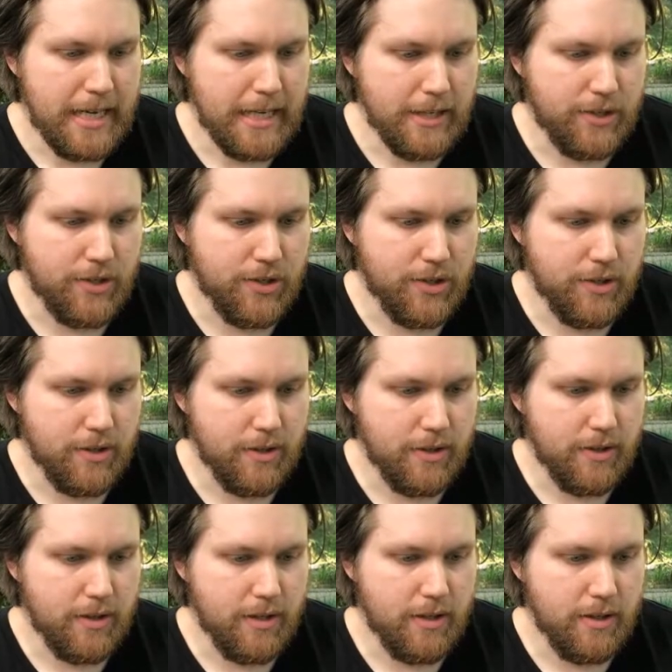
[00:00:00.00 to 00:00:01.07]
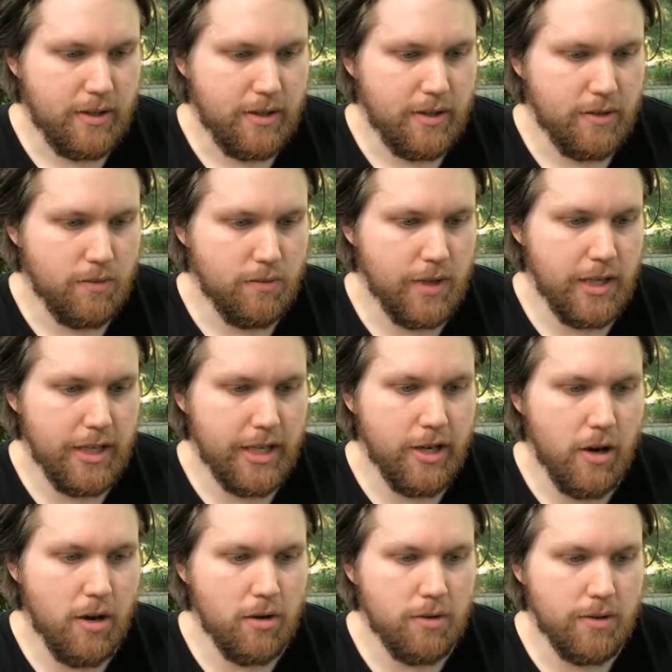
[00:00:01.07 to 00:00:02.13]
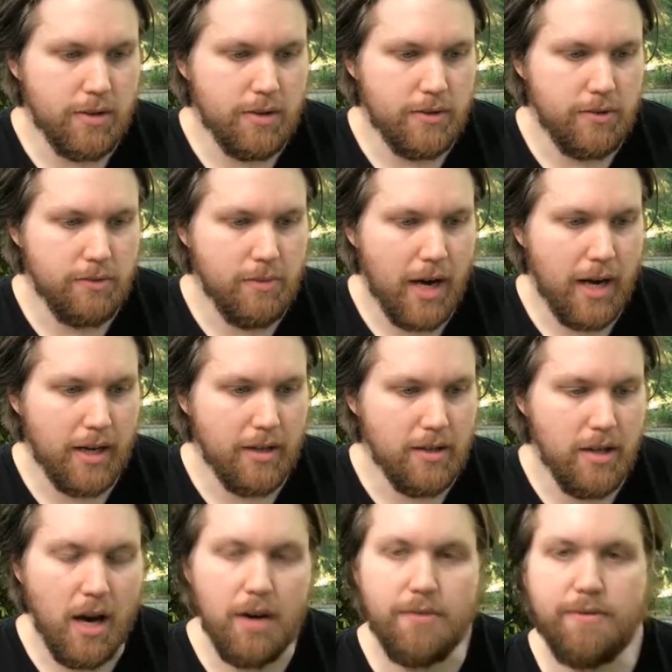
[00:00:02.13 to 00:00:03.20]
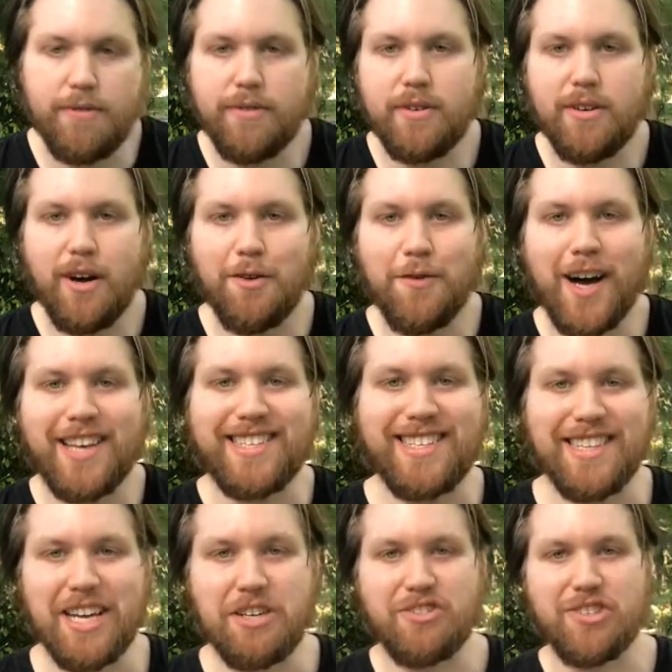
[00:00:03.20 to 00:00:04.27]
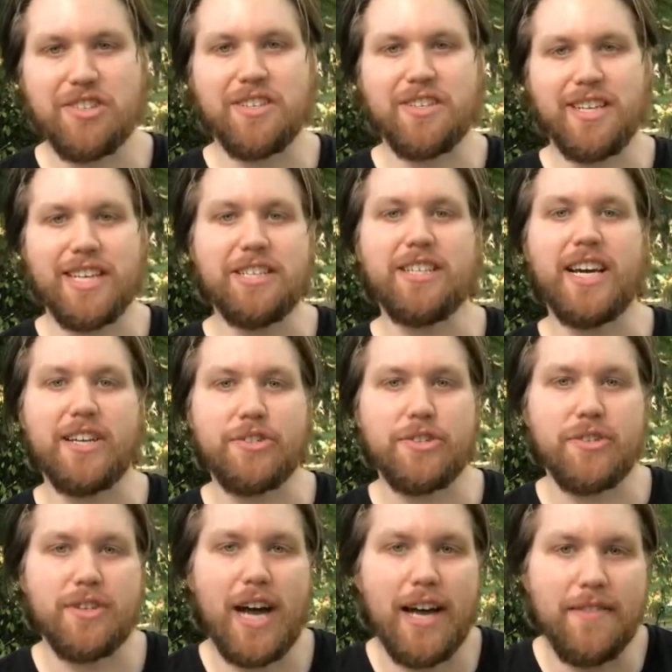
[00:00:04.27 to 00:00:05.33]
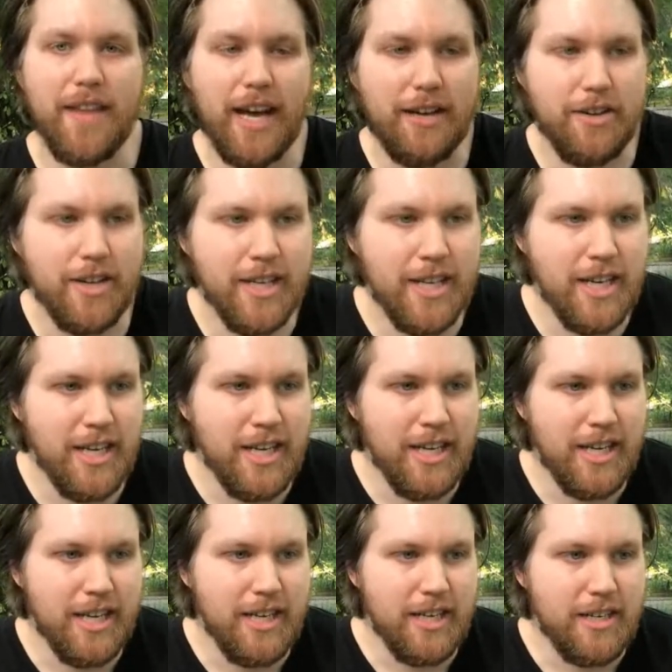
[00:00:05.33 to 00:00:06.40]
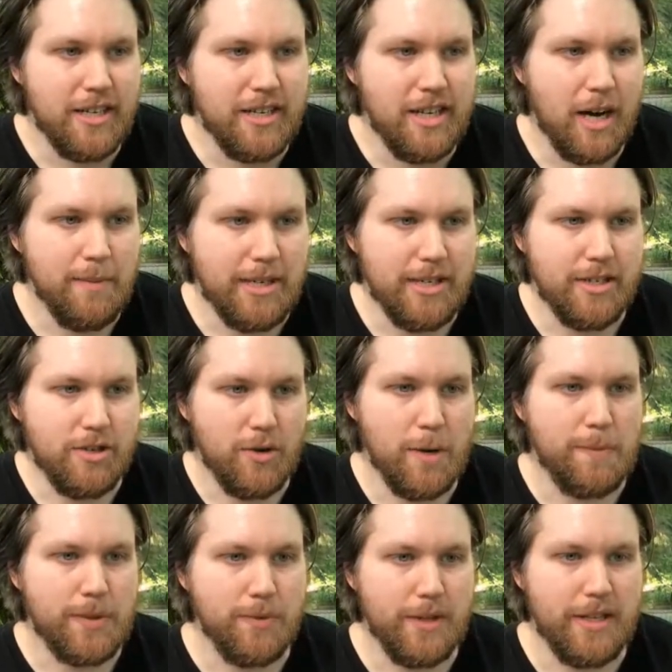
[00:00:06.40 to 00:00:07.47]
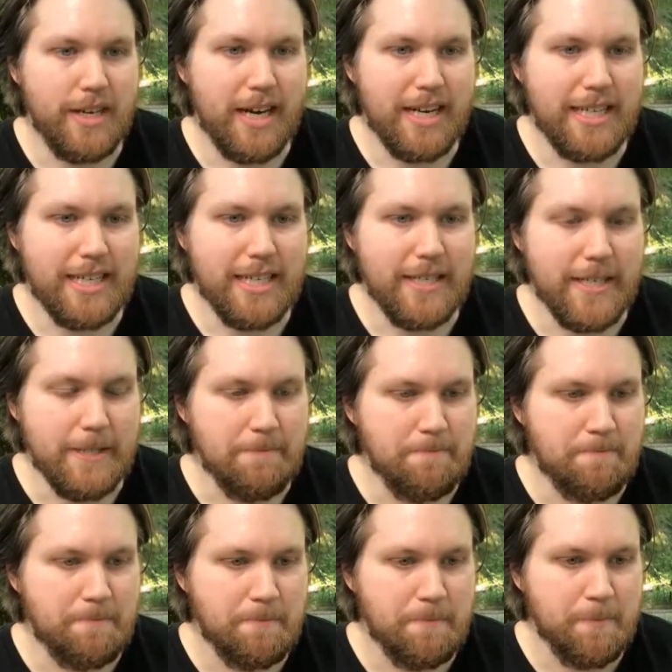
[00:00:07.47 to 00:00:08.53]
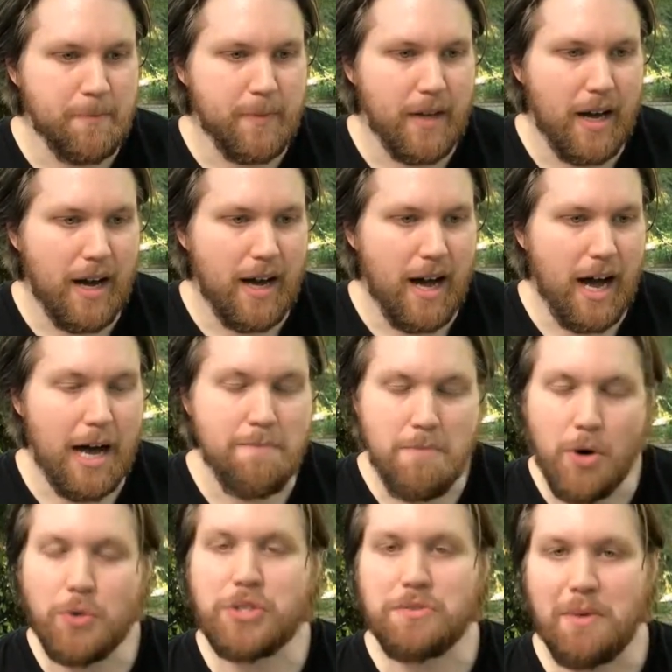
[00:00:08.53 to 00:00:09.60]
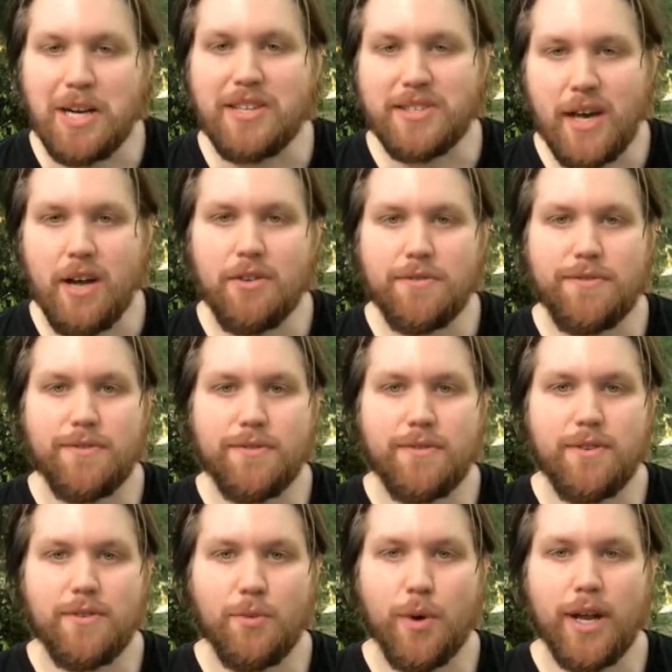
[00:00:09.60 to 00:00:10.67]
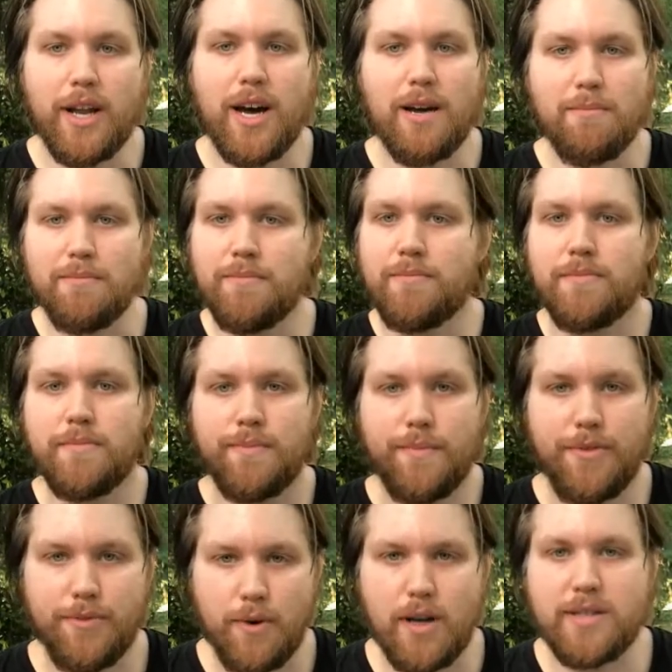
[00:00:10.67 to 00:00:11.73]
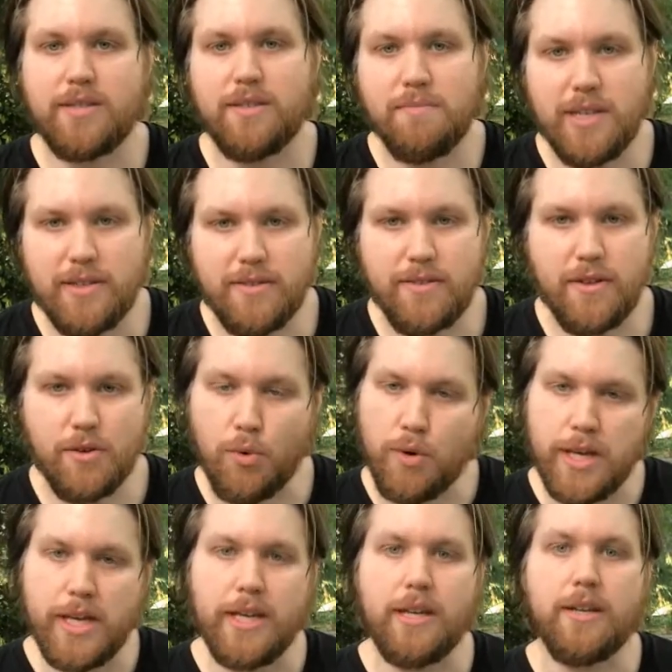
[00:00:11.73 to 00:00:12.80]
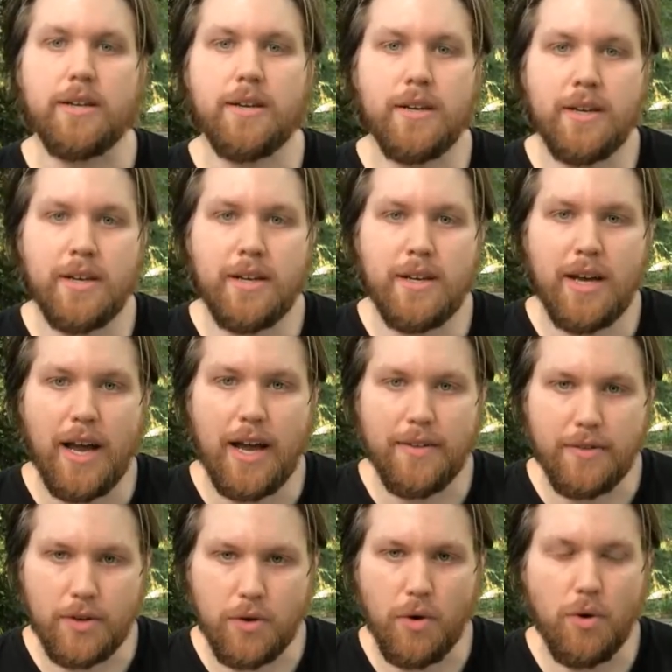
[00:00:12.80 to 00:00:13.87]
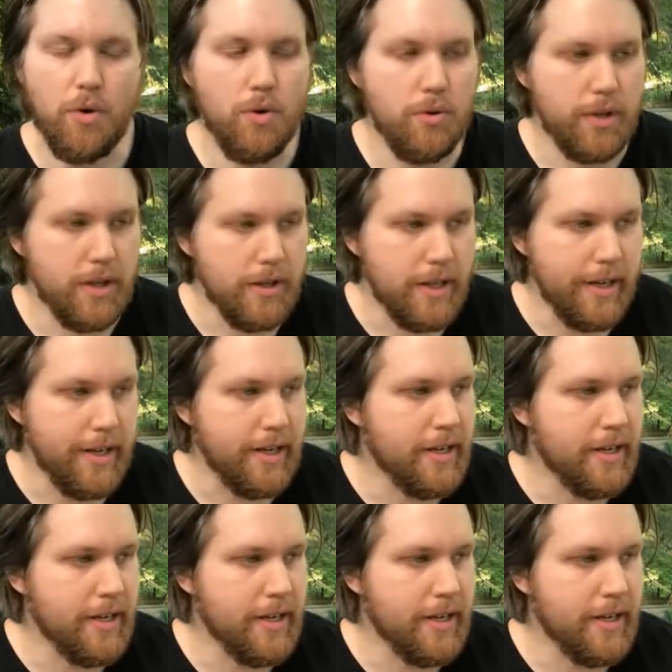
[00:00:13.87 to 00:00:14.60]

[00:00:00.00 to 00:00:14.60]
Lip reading: It's really an ode to my love of isolation in nature and then coming to grips with the idea that I'm most myself when I'm thrust amidst the green and the gold and